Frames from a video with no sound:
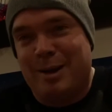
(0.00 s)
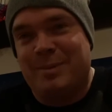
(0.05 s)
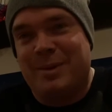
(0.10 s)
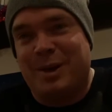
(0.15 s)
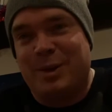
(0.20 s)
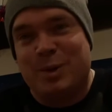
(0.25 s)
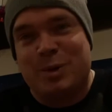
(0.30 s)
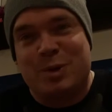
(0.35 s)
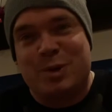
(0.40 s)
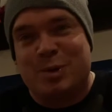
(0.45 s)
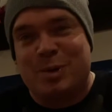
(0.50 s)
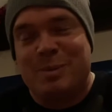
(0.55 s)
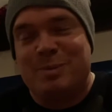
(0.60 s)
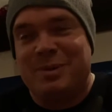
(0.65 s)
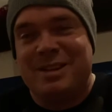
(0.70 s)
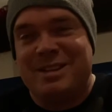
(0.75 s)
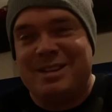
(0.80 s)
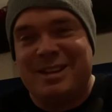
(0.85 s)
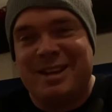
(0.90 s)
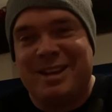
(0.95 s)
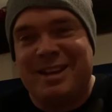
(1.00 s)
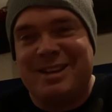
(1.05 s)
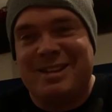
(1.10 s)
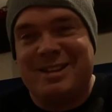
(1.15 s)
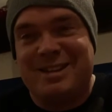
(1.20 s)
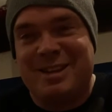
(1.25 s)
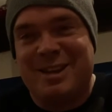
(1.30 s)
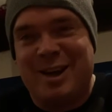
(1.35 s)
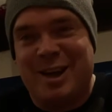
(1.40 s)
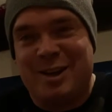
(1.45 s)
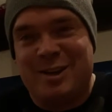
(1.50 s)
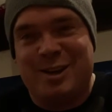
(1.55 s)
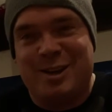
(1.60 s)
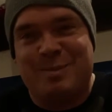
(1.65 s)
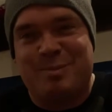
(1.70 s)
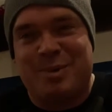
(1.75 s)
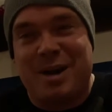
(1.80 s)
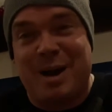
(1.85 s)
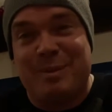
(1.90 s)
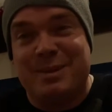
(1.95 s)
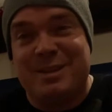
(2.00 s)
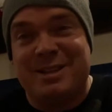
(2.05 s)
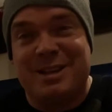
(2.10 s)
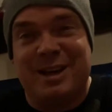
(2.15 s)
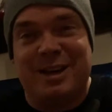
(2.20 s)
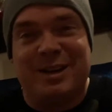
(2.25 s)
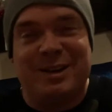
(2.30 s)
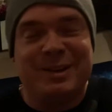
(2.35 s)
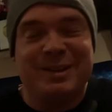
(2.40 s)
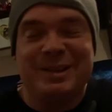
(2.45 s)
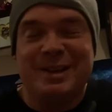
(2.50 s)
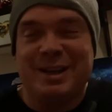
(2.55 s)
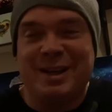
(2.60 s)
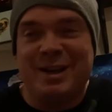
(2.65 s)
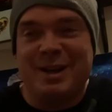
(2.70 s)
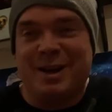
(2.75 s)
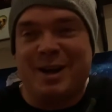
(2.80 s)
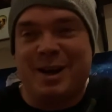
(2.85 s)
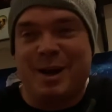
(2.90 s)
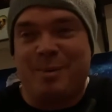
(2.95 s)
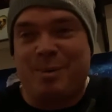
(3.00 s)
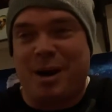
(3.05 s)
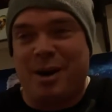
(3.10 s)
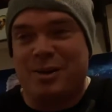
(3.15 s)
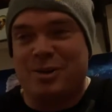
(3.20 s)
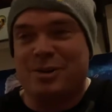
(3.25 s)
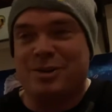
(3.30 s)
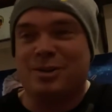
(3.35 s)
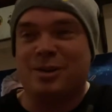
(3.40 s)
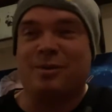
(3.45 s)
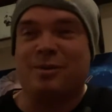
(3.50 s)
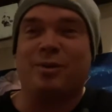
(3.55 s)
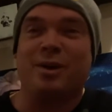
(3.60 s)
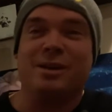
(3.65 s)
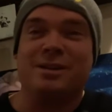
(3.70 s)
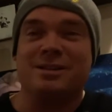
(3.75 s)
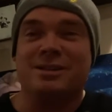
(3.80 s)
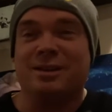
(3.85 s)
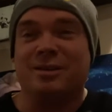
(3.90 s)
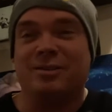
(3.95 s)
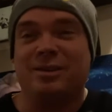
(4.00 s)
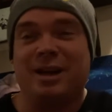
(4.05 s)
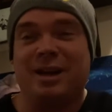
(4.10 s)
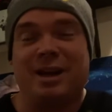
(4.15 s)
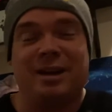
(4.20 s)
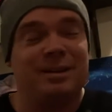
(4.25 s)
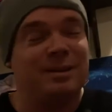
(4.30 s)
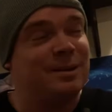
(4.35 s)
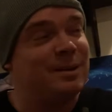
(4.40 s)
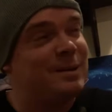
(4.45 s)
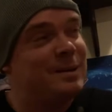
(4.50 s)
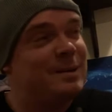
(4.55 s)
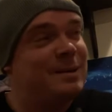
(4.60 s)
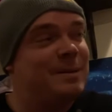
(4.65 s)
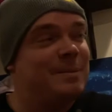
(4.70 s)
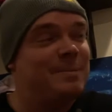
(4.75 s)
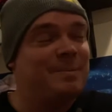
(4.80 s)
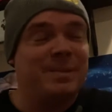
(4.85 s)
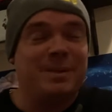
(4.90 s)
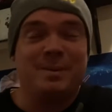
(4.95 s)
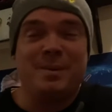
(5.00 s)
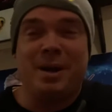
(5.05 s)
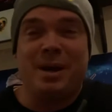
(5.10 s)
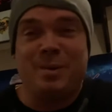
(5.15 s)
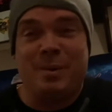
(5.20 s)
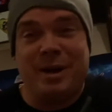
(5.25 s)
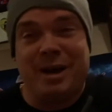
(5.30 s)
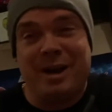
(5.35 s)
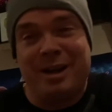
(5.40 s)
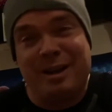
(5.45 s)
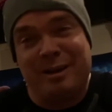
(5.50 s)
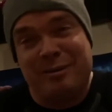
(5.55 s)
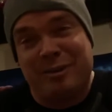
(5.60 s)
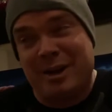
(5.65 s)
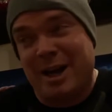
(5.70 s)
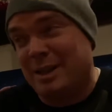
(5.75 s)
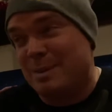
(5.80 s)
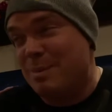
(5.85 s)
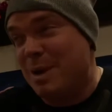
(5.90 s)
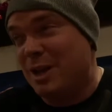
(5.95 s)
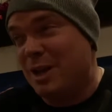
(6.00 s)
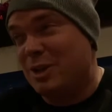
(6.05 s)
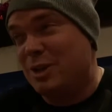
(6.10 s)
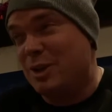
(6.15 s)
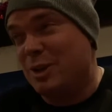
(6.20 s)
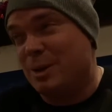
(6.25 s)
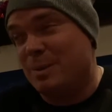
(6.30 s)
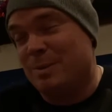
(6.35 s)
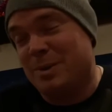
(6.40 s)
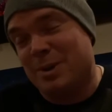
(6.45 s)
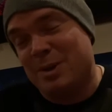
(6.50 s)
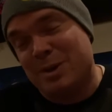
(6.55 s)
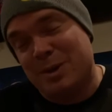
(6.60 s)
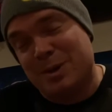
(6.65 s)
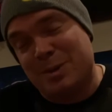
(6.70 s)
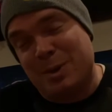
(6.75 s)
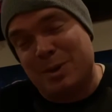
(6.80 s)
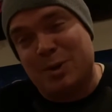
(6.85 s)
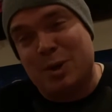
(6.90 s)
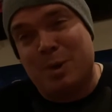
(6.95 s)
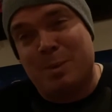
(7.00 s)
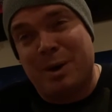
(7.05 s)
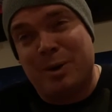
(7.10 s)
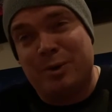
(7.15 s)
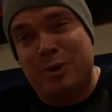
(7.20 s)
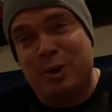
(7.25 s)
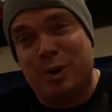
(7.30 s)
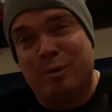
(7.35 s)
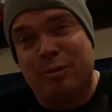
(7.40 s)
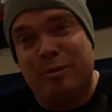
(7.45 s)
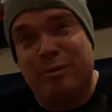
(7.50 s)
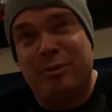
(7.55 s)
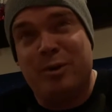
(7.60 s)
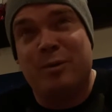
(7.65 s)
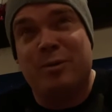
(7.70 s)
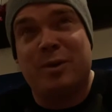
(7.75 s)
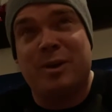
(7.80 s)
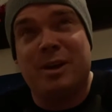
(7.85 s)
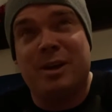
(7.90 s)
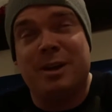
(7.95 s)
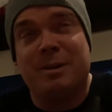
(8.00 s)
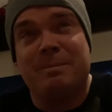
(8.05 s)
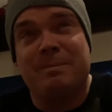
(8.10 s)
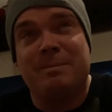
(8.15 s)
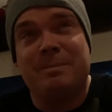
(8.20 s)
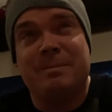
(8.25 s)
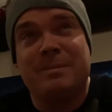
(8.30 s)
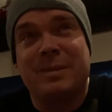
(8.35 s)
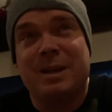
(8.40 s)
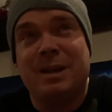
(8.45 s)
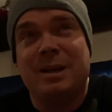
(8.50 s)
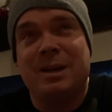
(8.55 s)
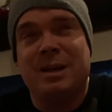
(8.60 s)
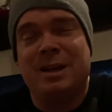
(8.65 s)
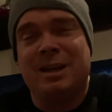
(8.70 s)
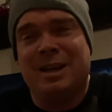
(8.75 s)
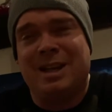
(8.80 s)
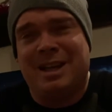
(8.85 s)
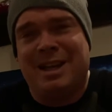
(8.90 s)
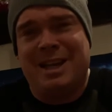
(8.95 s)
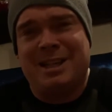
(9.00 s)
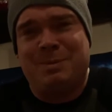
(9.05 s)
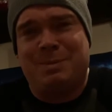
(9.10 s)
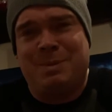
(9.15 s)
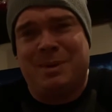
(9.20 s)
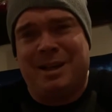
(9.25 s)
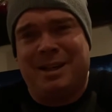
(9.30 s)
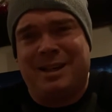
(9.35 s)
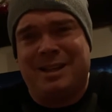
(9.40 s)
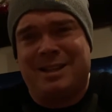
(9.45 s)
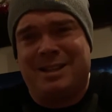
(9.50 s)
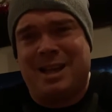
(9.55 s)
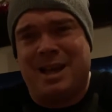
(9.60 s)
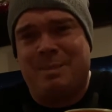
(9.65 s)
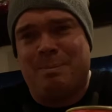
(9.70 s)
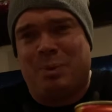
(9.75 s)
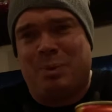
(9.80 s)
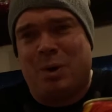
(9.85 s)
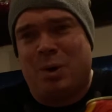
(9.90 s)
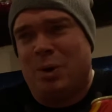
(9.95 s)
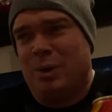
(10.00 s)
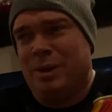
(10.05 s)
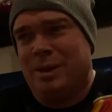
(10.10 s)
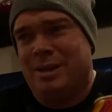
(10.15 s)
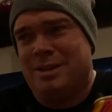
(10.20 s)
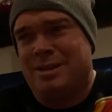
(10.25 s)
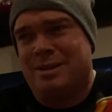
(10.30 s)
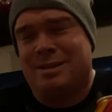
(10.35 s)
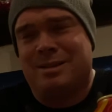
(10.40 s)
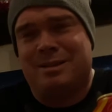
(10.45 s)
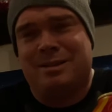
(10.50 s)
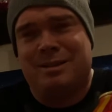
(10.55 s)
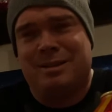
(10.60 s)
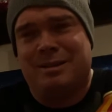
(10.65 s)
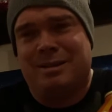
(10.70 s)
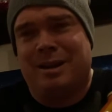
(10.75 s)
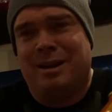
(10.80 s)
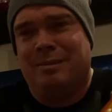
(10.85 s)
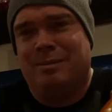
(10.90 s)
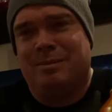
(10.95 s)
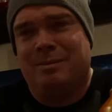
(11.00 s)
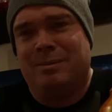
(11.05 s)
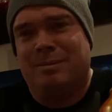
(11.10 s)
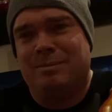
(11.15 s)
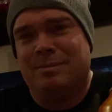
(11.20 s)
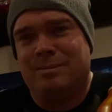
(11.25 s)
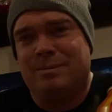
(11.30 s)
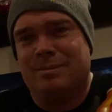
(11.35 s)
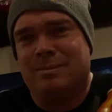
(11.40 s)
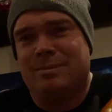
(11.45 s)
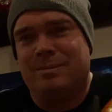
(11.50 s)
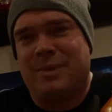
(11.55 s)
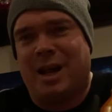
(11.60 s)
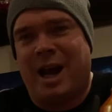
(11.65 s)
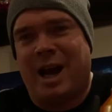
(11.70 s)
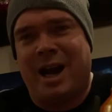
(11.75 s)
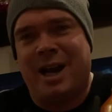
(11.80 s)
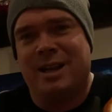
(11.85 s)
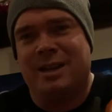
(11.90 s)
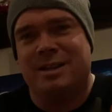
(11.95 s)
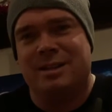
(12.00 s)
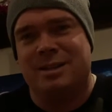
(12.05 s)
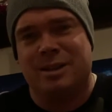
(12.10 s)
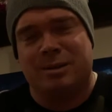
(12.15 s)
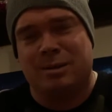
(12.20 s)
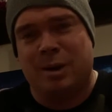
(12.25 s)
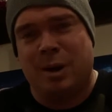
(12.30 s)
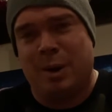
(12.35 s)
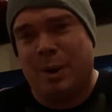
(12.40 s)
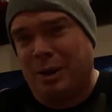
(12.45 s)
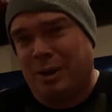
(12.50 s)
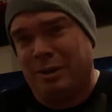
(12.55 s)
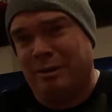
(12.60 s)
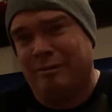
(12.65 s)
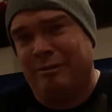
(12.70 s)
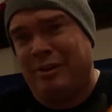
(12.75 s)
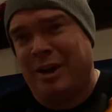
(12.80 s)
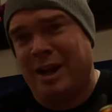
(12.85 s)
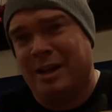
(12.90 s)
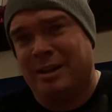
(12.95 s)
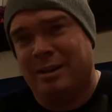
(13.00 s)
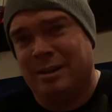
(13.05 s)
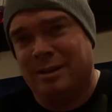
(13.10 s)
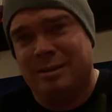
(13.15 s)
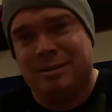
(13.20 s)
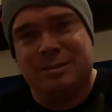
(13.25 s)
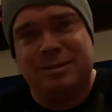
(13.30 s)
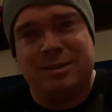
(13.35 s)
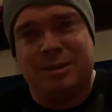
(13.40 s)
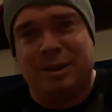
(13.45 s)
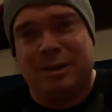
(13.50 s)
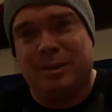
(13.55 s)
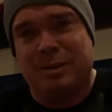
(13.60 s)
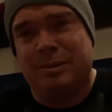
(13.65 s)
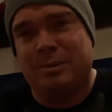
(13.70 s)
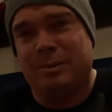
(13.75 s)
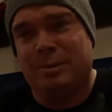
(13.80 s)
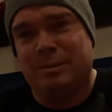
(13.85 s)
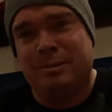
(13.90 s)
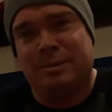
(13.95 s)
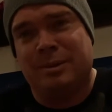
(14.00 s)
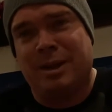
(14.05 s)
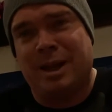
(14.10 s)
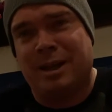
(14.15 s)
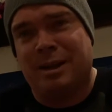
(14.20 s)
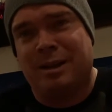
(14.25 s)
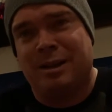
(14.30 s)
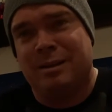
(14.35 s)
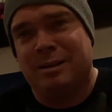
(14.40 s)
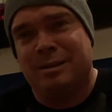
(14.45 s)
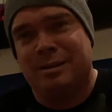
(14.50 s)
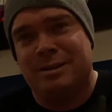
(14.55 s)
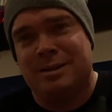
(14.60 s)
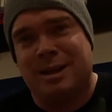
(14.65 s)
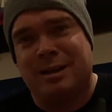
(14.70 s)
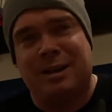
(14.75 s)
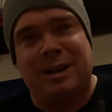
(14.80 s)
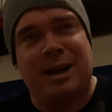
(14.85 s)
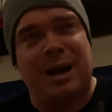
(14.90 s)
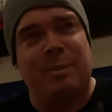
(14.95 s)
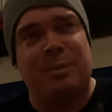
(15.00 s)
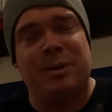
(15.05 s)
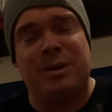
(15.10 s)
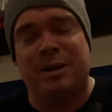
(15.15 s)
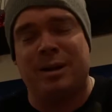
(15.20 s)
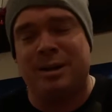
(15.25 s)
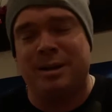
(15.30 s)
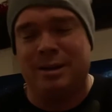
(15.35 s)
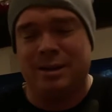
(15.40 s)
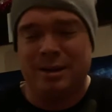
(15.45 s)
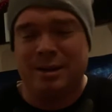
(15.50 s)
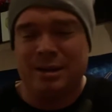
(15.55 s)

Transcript: I don't script these things, as you could probably tell. I probably should start writing stuff down. But anyway, forgot to mention him. So I told him I'll do a review for him. He asked me to get St. Pauli's and Heineken Zero. I couldn't find it. So it's not going to happen tonight.